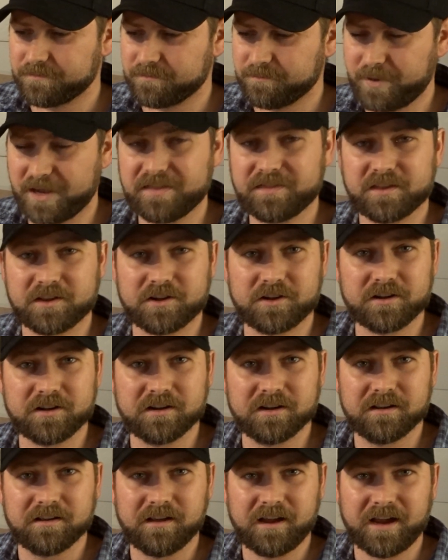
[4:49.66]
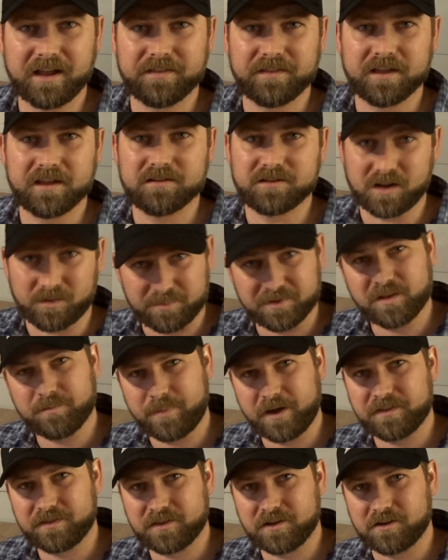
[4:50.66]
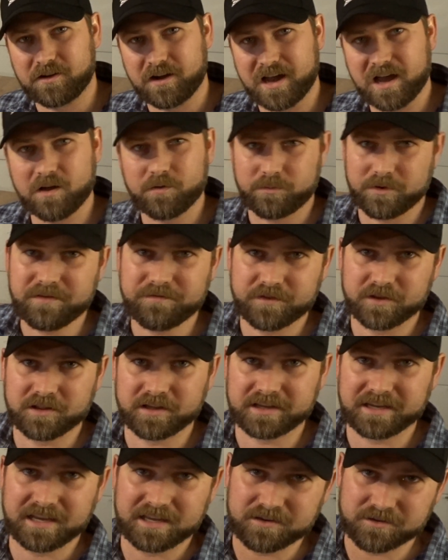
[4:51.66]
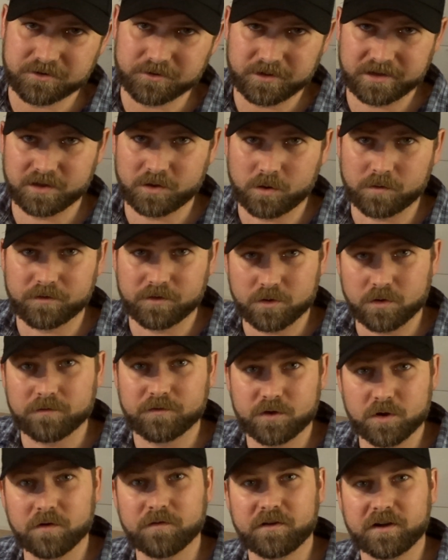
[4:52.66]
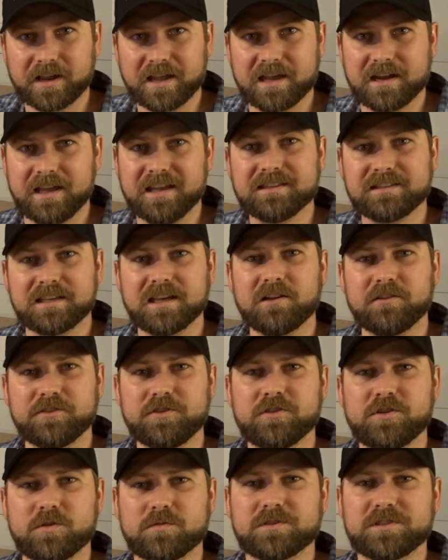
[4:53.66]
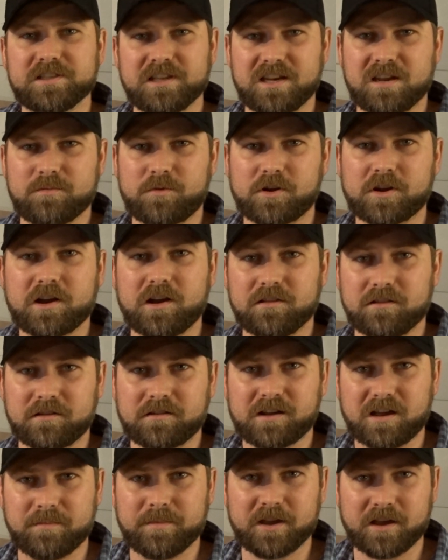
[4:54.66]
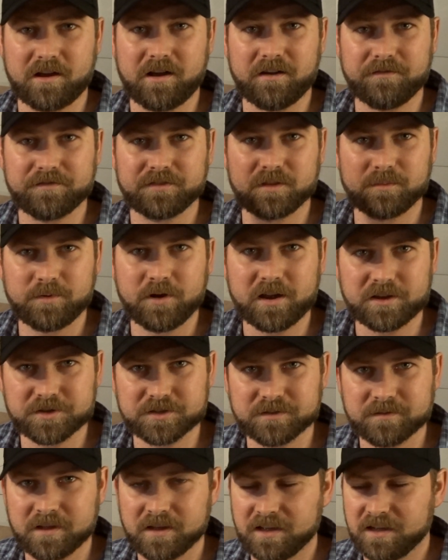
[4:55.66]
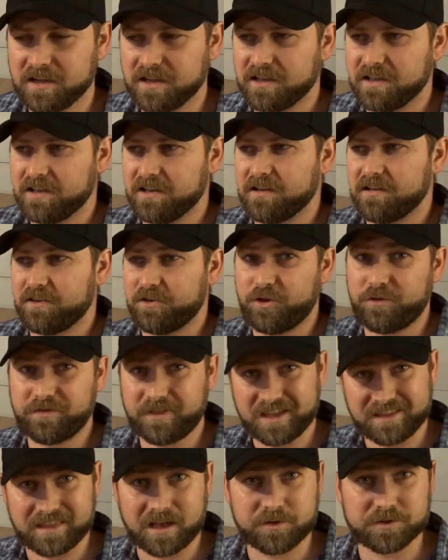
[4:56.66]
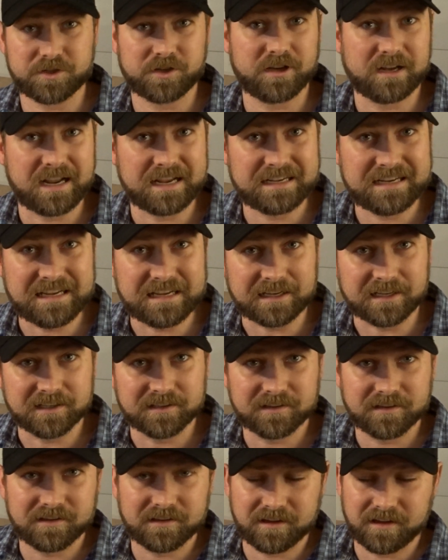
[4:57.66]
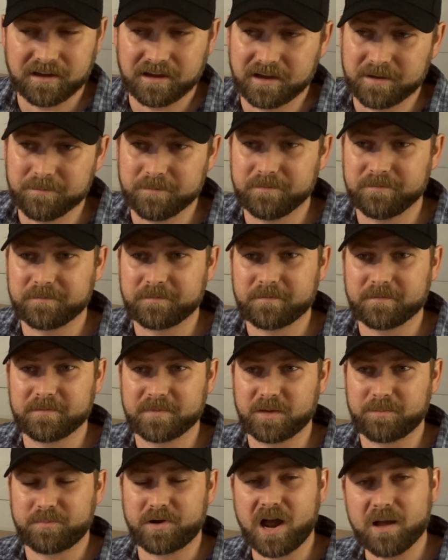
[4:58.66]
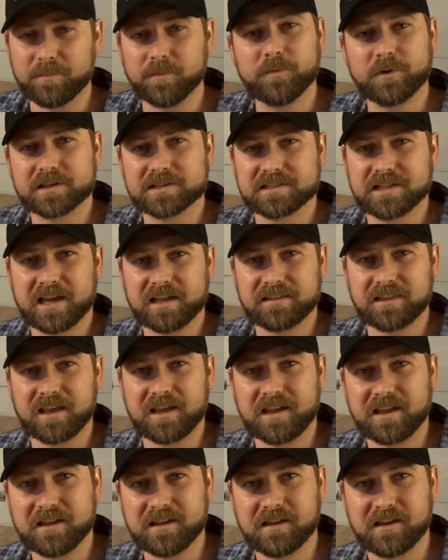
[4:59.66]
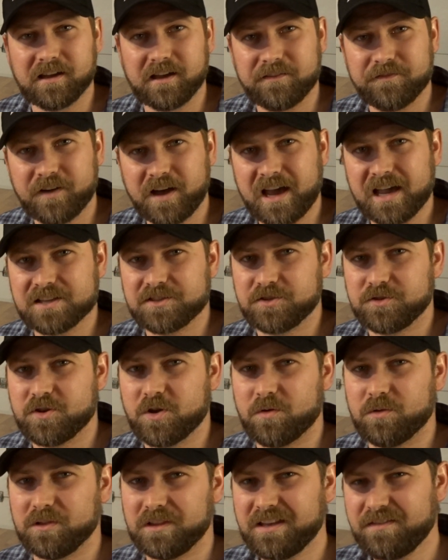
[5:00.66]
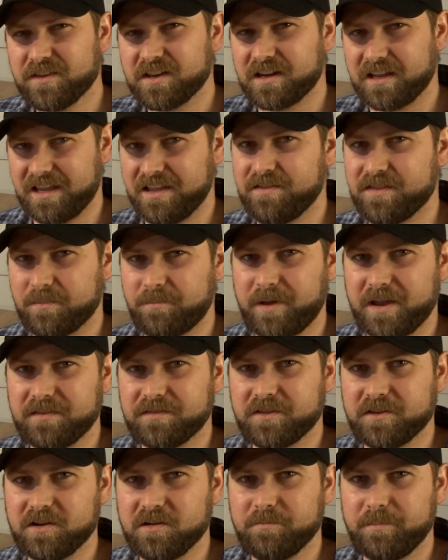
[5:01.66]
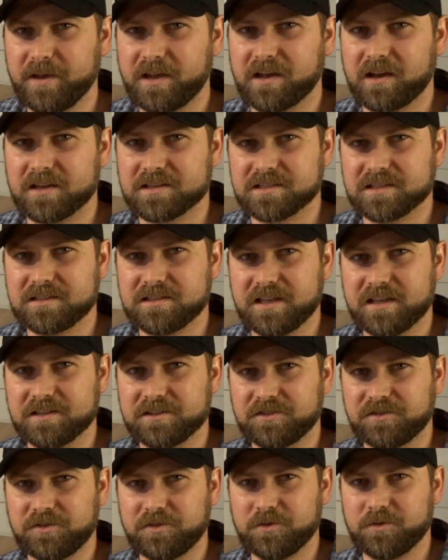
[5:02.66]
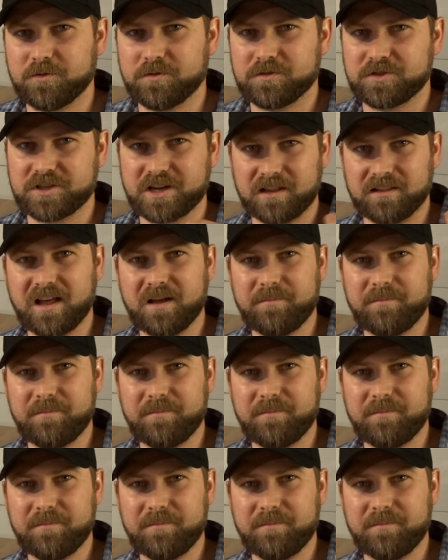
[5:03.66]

paint thinner, and then dumping the paint thinner out, refilling it, and doing it over and over and over again until you don't see any more color coming off the brush. You'd think that was a good idea. The problem was that they advise you don't leave it in the paint thinner because it tends to gel